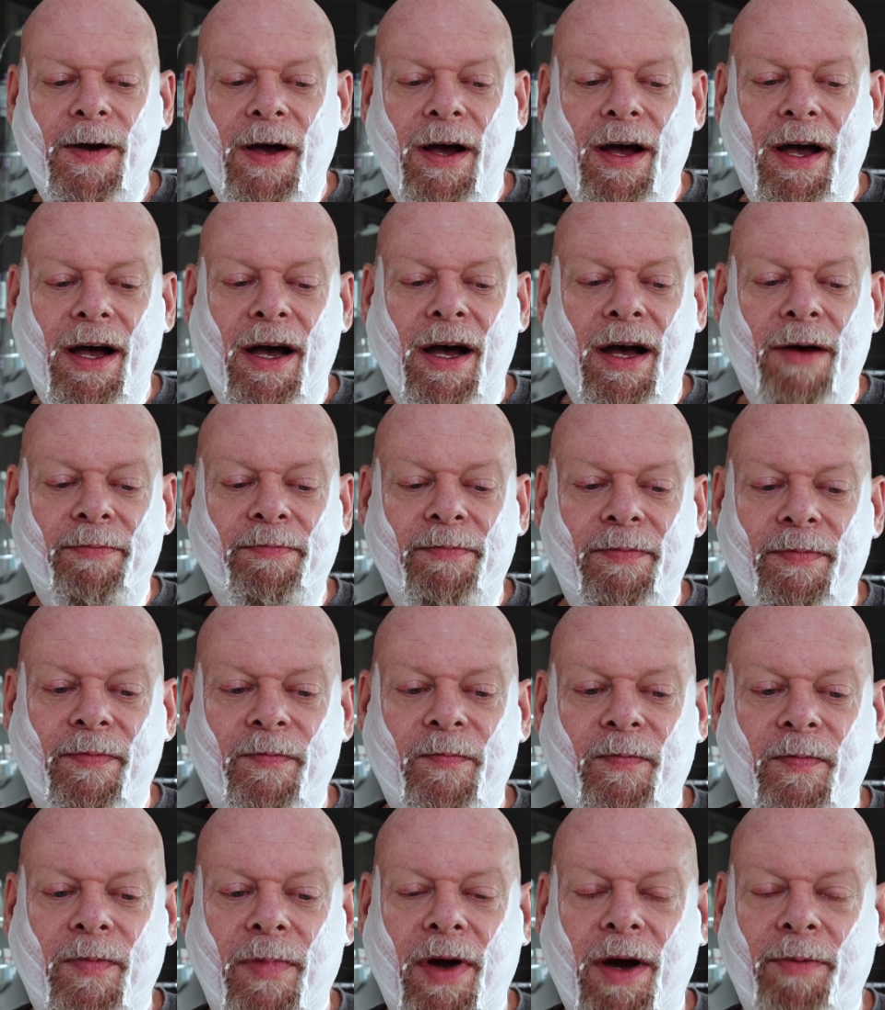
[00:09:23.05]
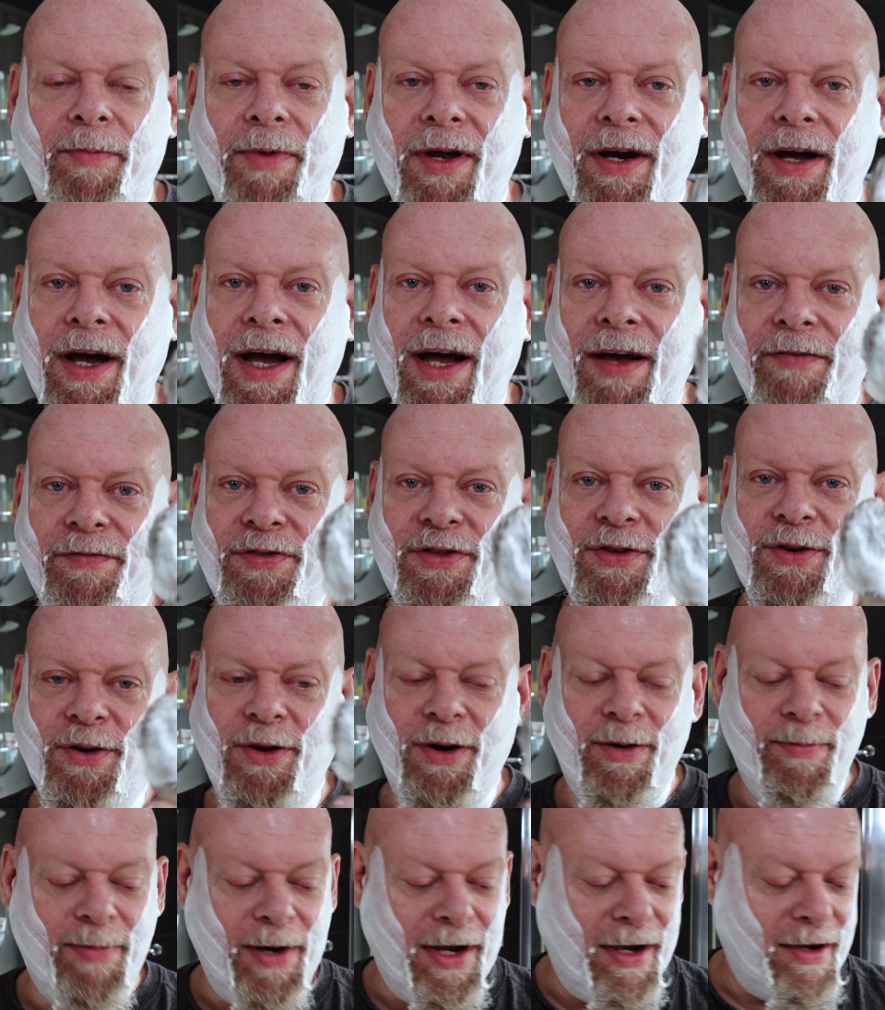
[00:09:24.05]
I mean, I have
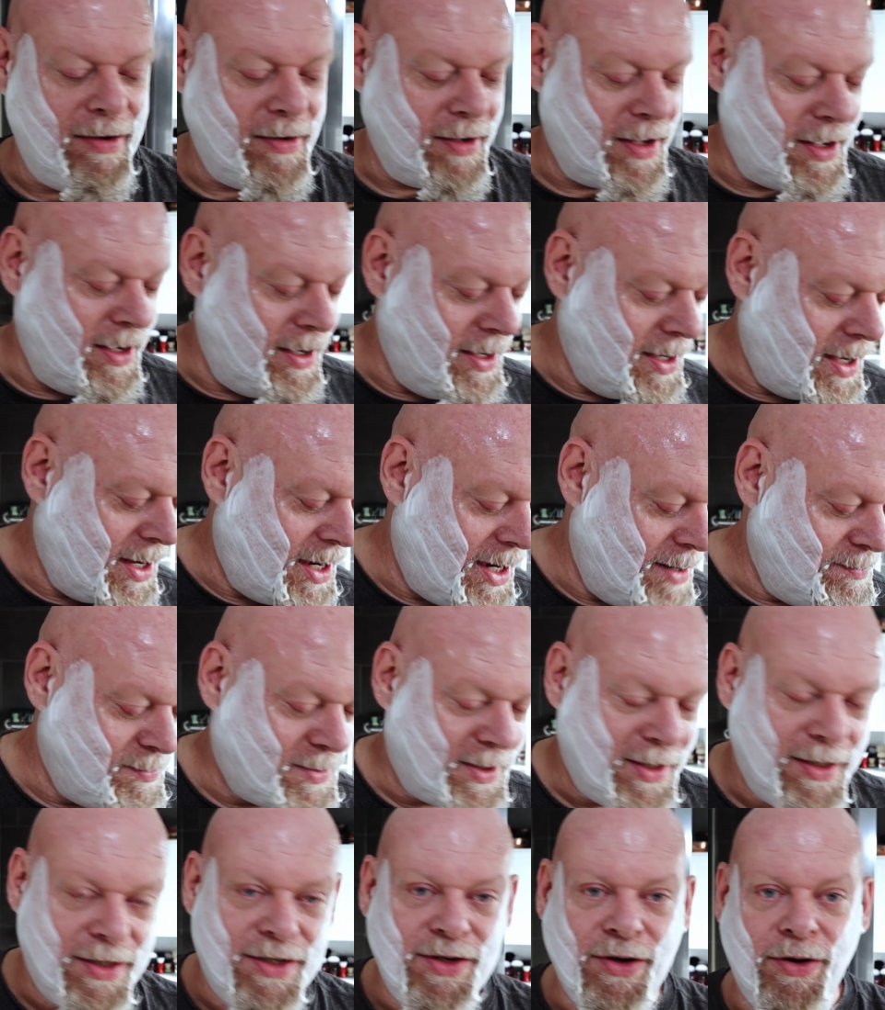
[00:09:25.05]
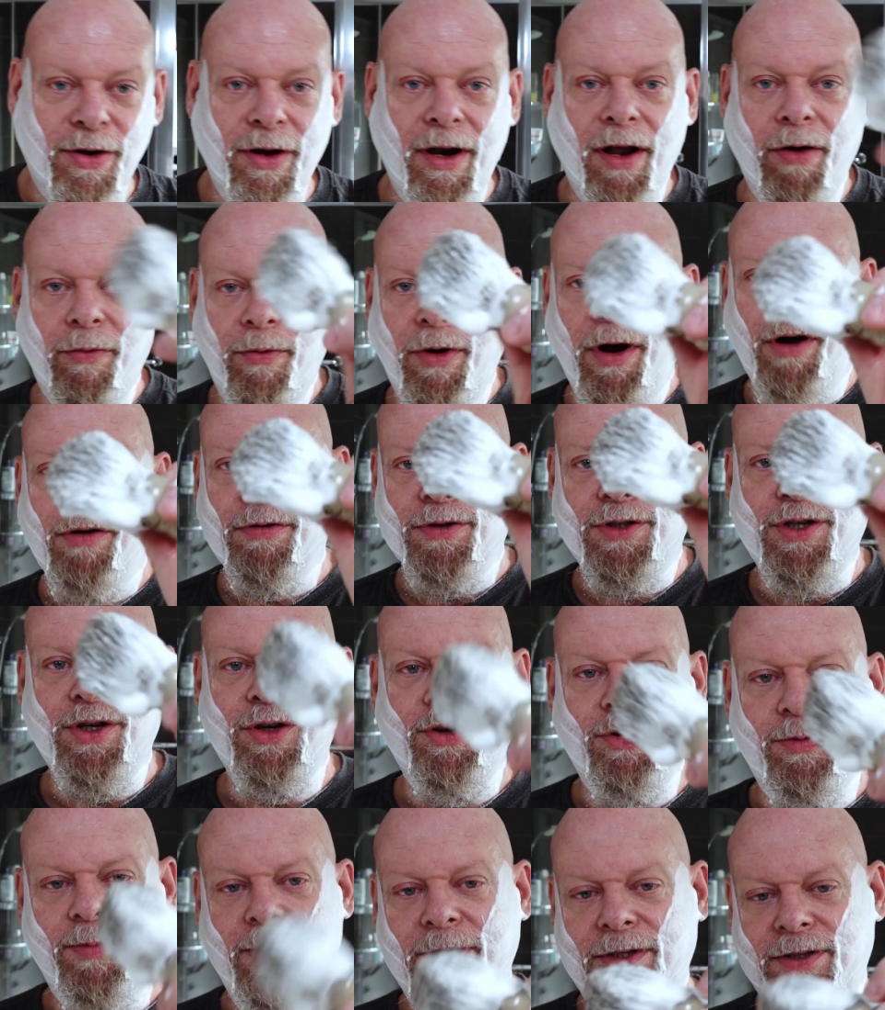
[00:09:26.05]
thought about getting an empty toilet roll
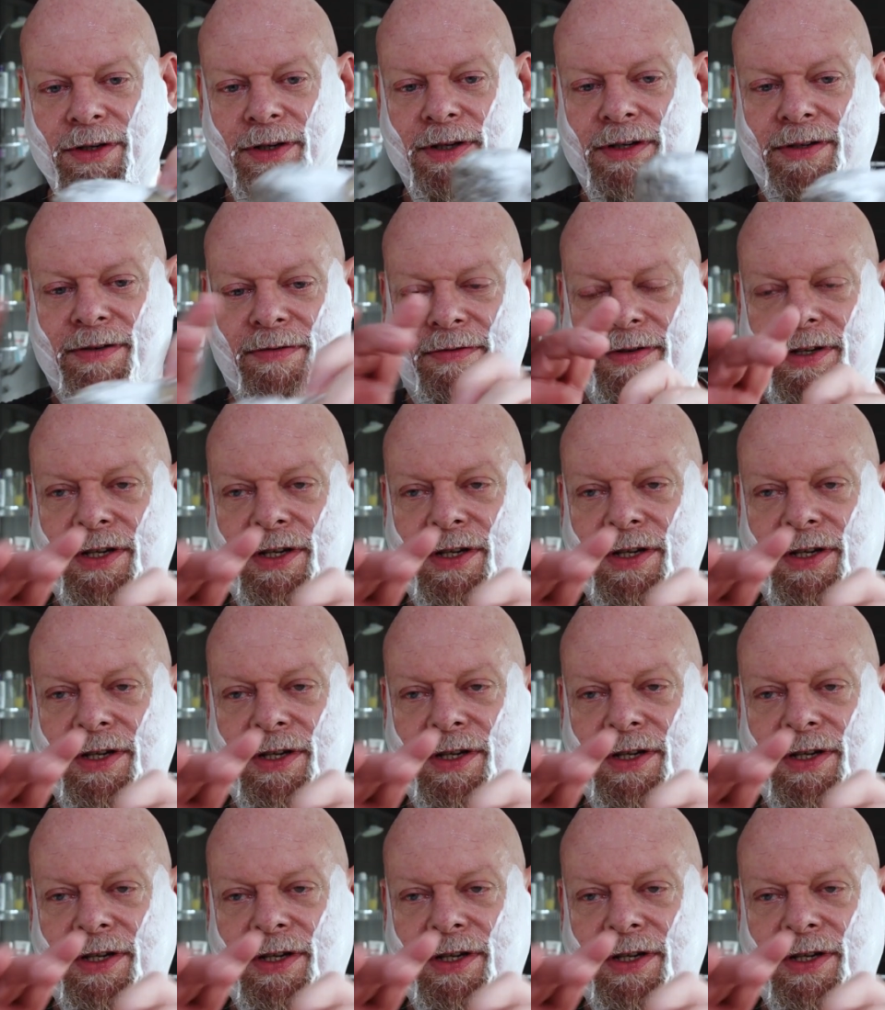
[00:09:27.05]
tube and just